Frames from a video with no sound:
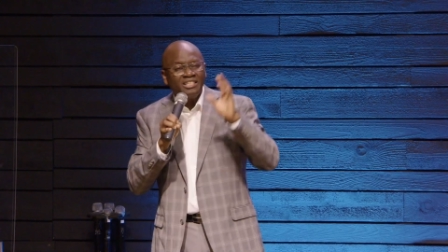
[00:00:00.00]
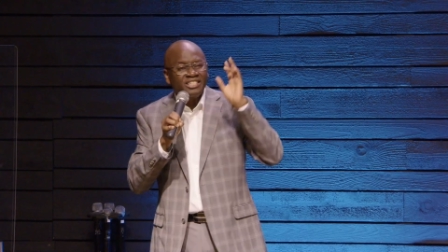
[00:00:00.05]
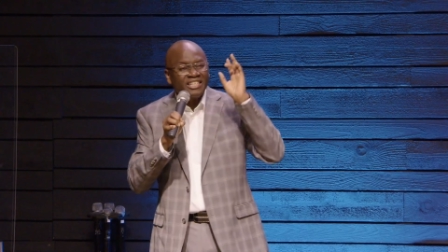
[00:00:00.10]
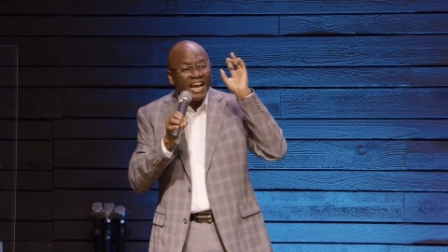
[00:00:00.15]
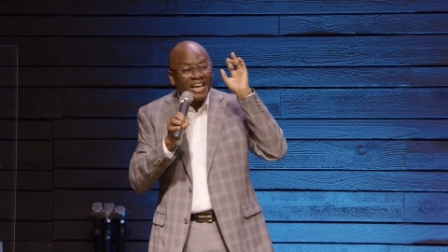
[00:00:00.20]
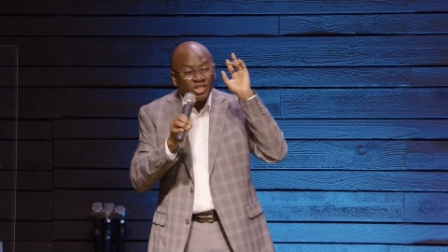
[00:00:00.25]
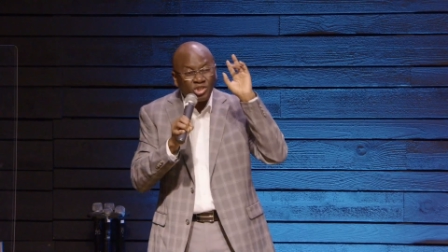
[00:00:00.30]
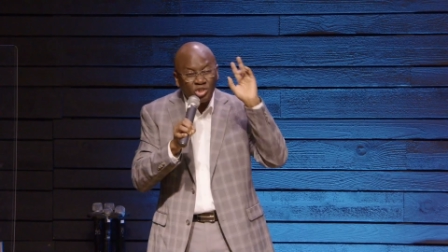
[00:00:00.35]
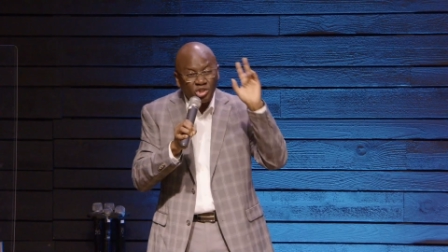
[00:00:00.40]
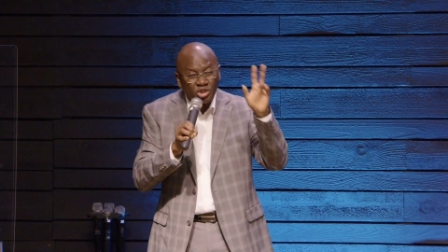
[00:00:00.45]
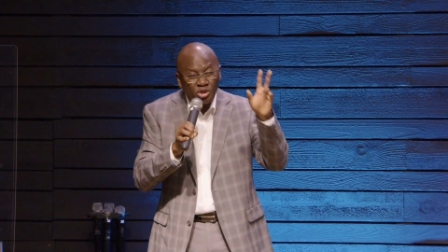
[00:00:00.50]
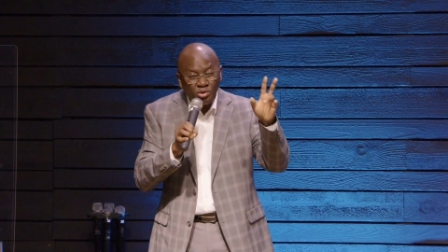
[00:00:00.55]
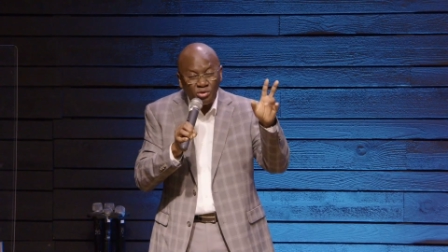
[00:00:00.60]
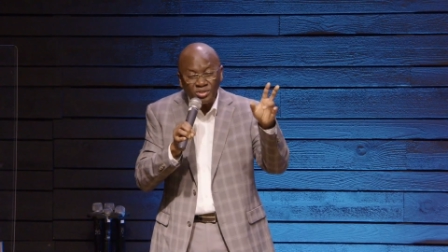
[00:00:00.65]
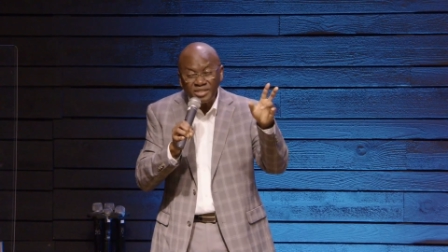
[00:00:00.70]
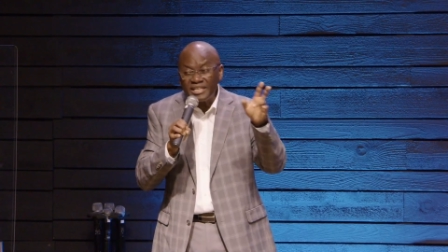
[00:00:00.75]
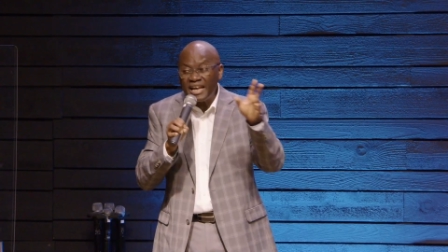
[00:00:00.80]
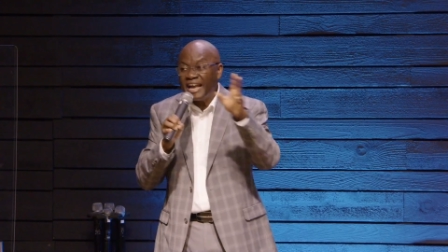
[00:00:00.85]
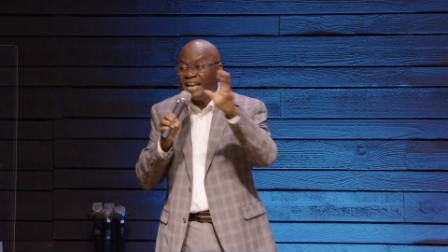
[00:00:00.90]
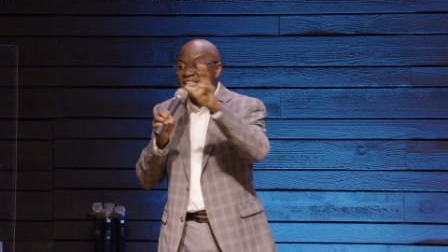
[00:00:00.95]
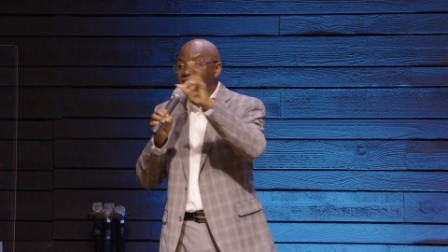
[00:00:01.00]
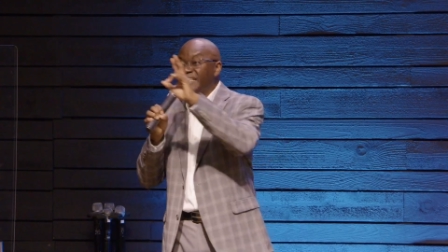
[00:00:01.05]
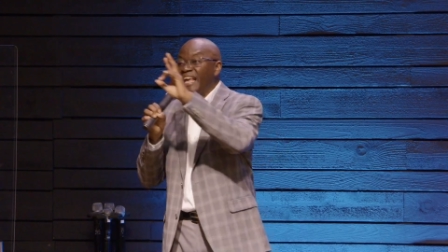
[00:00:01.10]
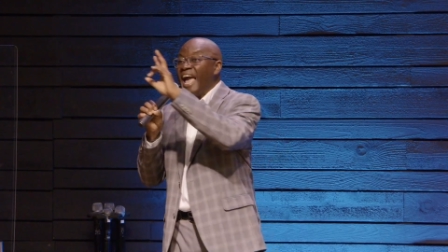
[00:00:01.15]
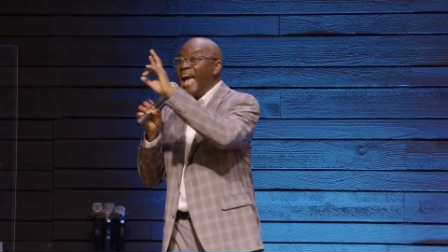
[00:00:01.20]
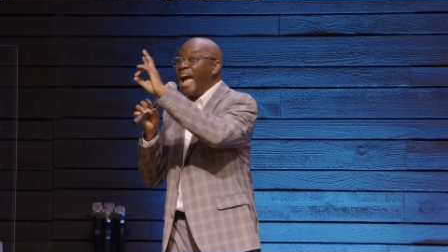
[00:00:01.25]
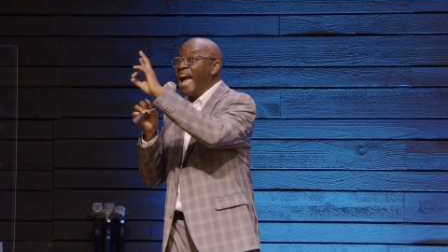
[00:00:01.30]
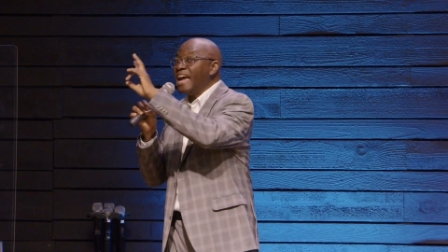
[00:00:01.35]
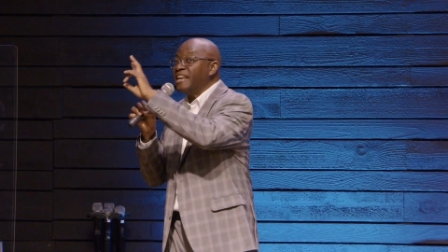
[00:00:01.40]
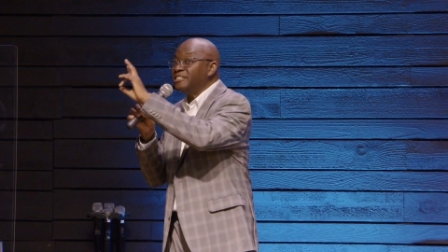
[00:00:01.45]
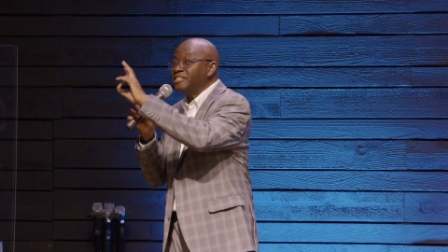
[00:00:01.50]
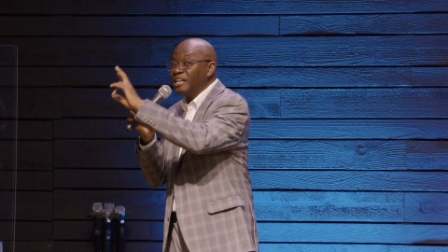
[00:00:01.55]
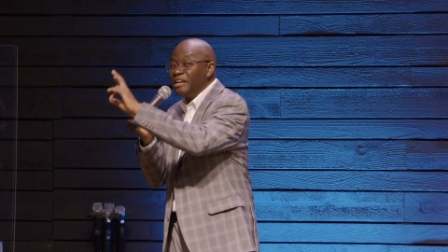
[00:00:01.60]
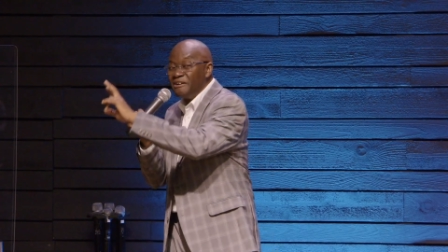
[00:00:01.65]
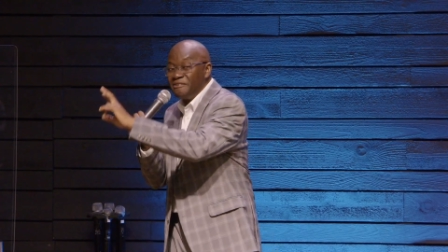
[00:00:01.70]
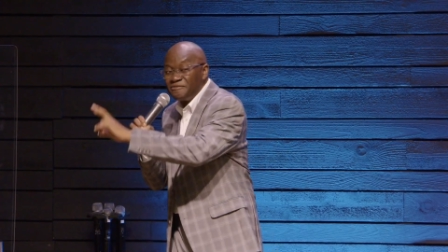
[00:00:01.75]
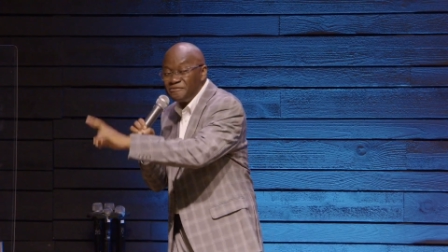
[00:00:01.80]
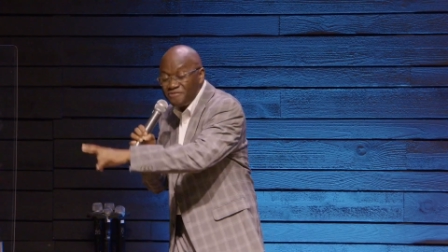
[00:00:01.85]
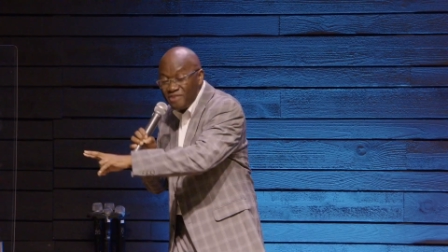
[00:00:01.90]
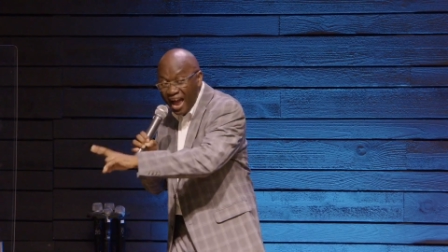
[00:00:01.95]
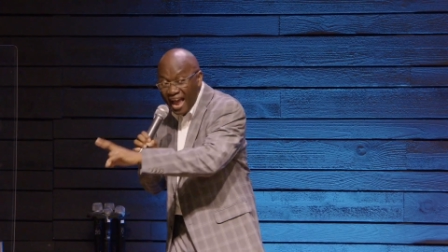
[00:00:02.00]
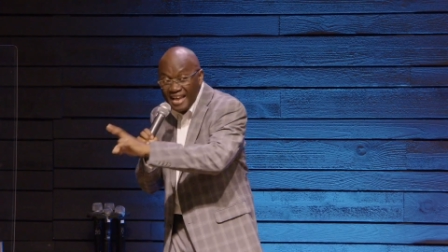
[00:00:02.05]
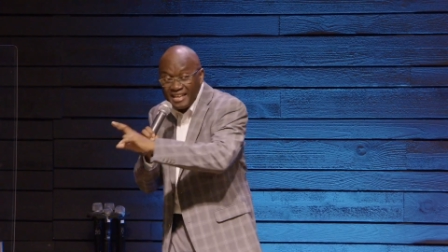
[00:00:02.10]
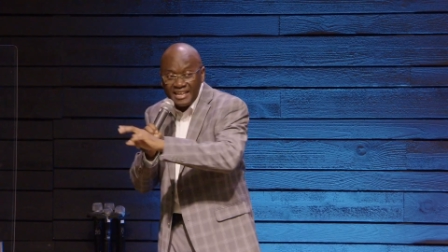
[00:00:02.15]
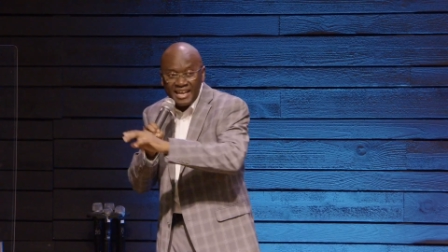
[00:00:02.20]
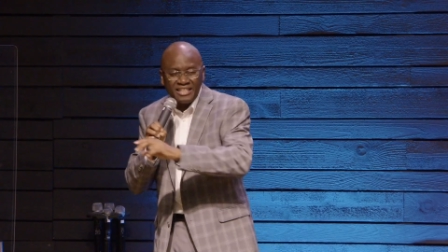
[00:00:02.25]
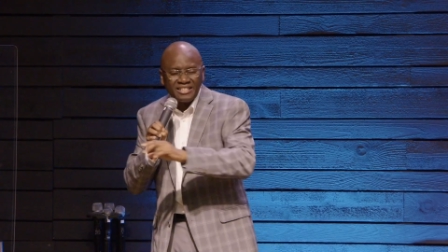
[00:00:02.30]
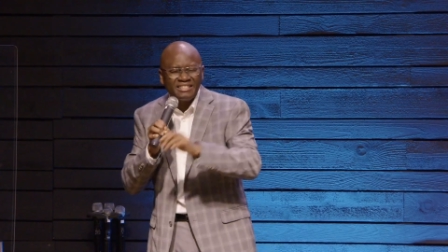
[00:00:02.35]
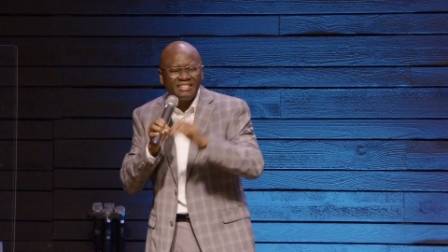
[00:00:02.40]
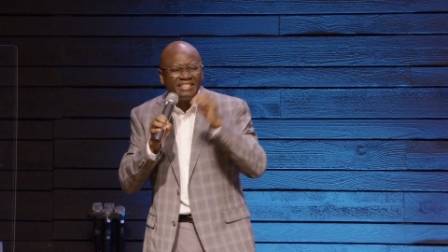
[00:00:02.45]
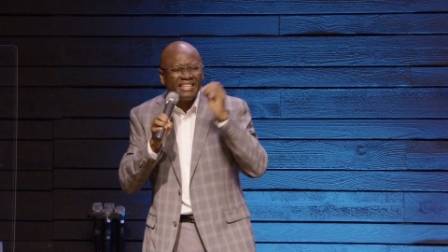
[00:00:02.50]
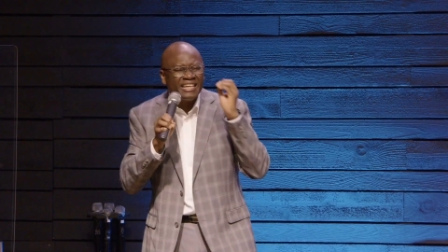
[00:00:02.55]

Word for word: Just Tuesdays and Fridays,